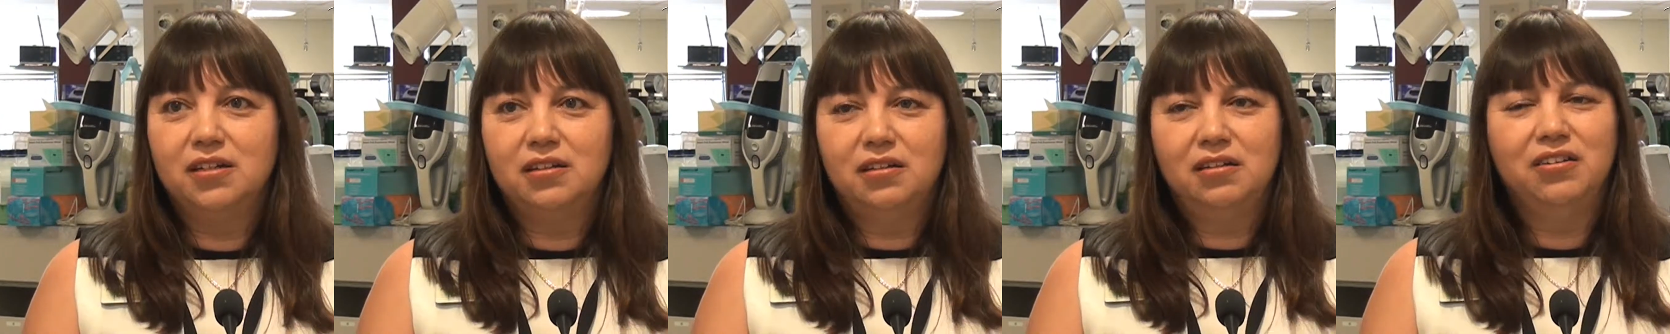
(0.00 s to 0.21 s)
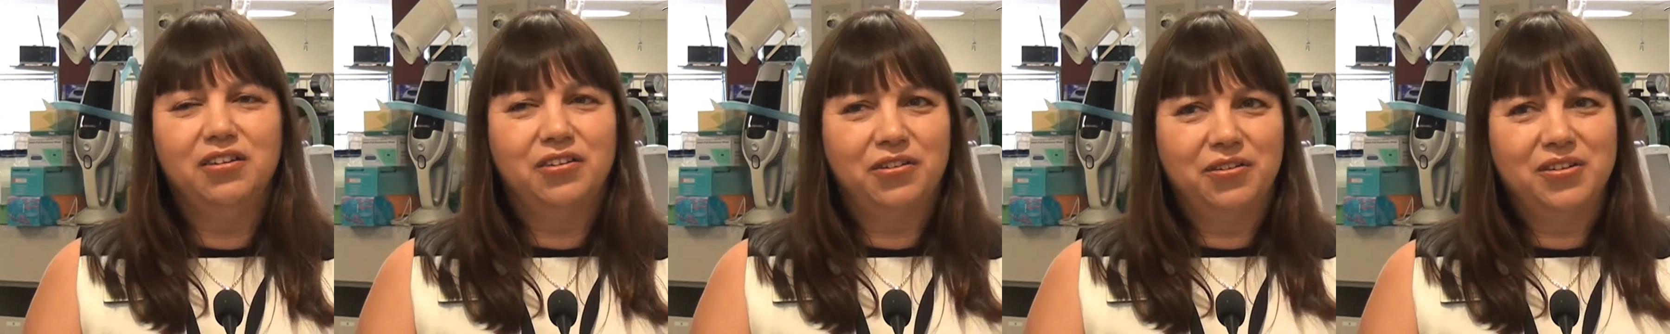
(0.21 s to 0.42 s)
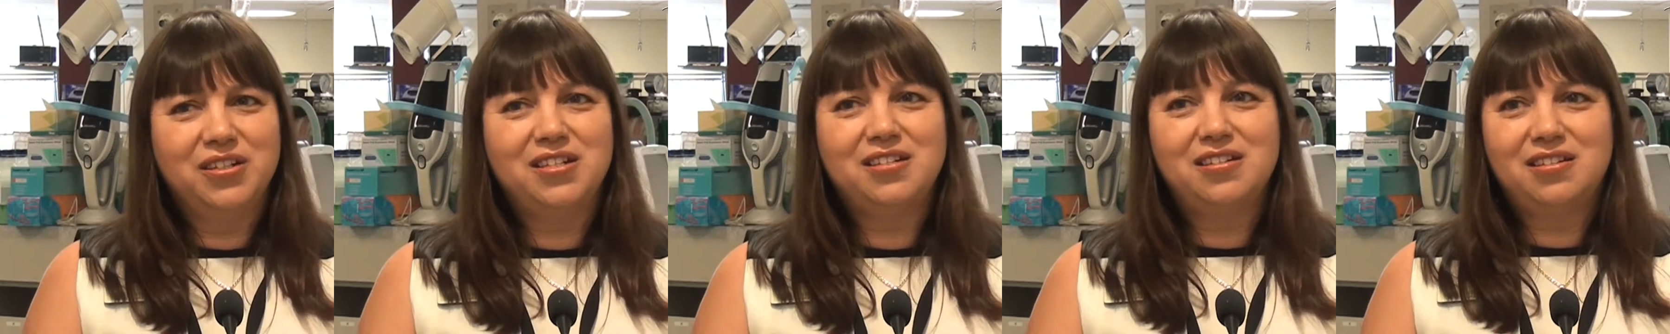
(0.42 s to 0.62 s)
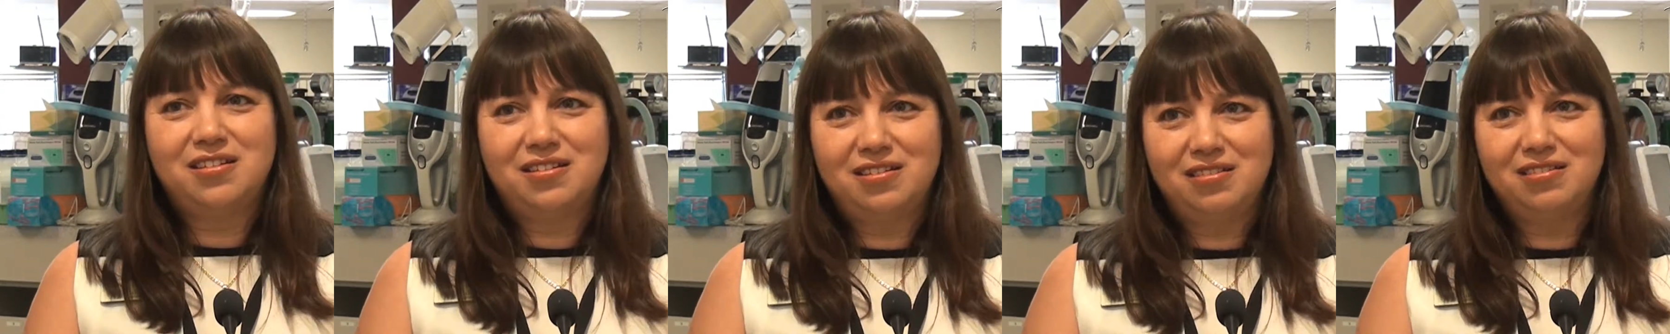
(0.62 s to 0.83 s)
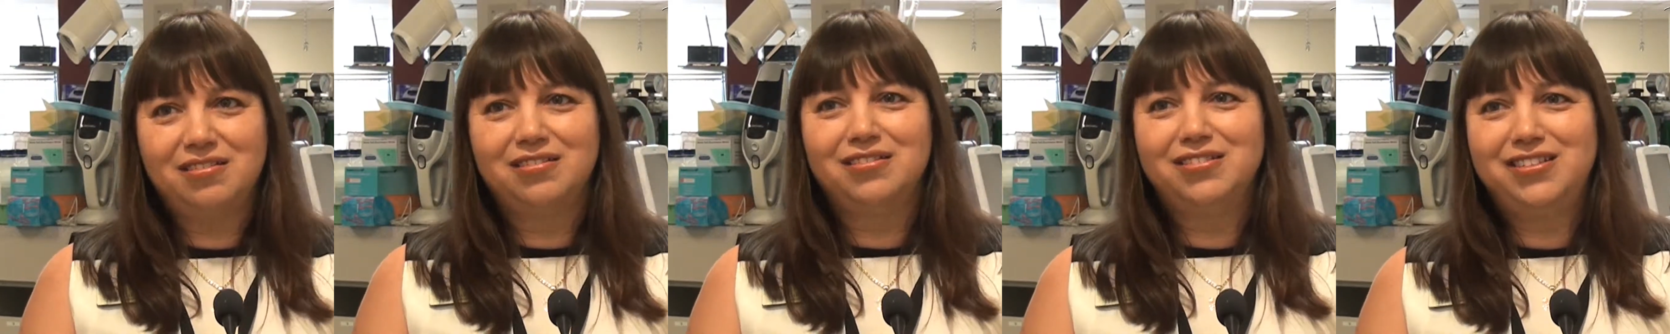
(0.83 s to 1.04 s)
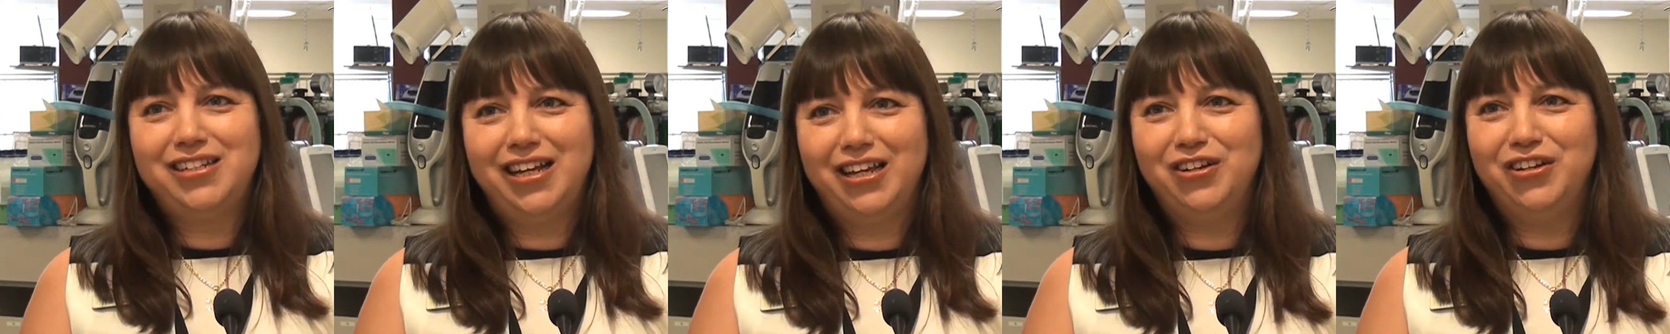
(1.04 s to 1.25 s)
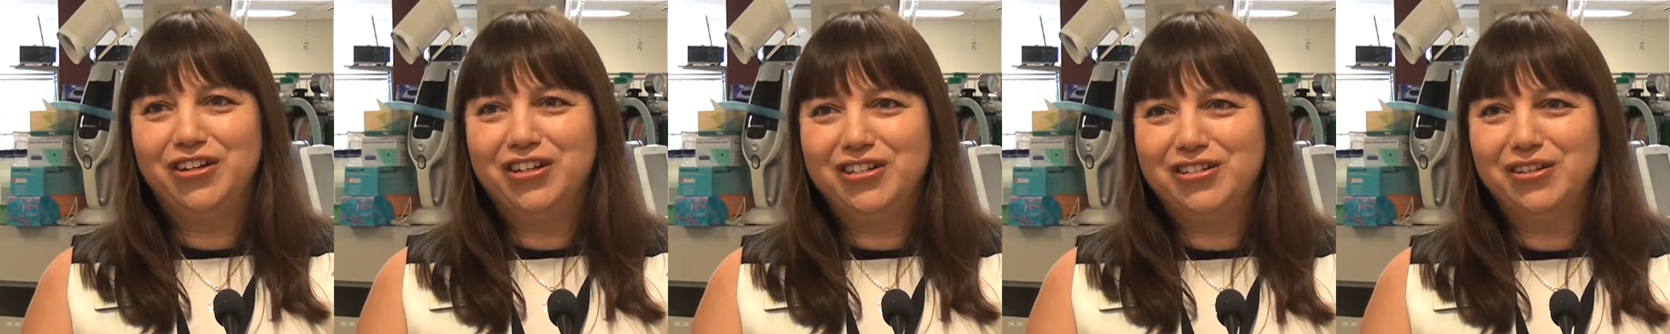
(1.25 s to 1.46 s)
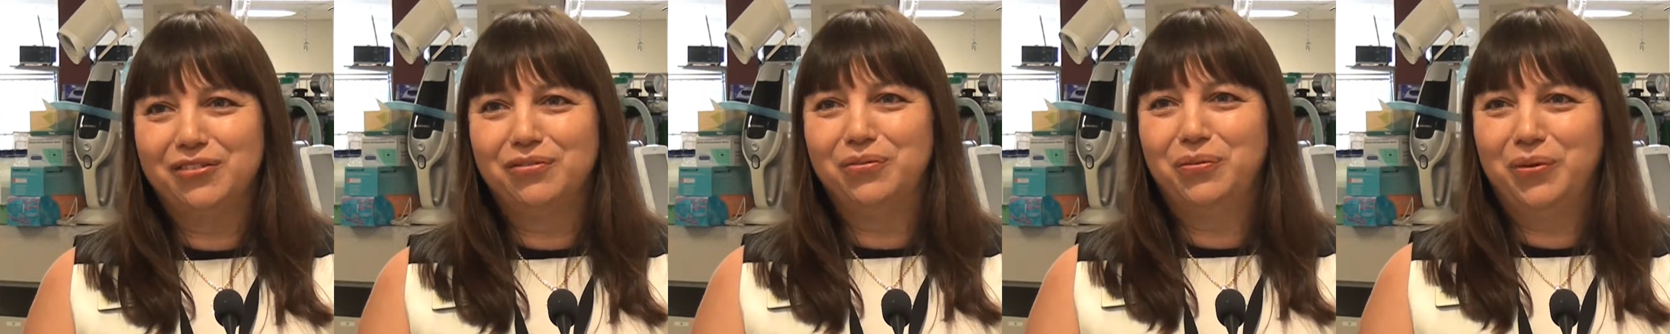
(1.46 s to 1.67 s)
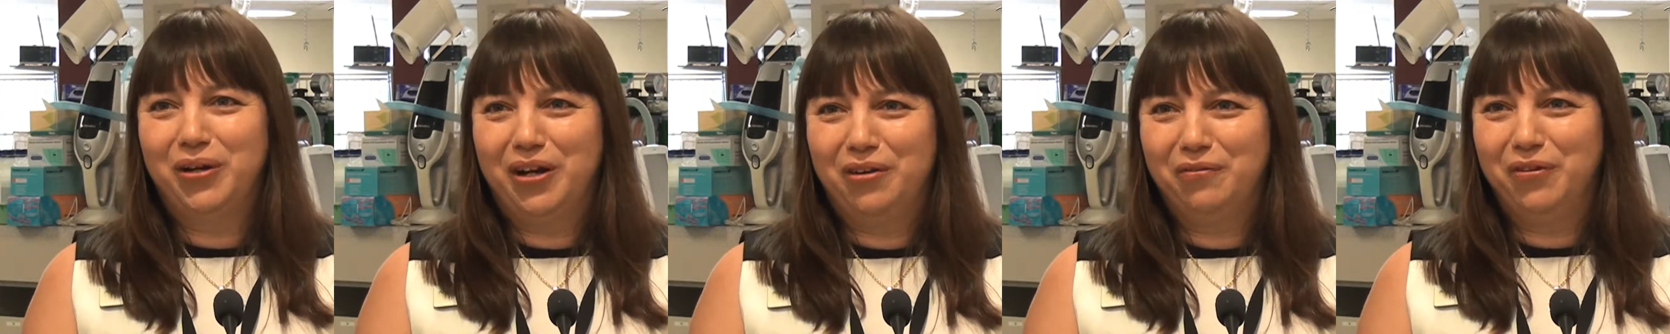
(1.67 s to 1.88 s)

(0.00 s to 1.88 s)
But, it's 10 years of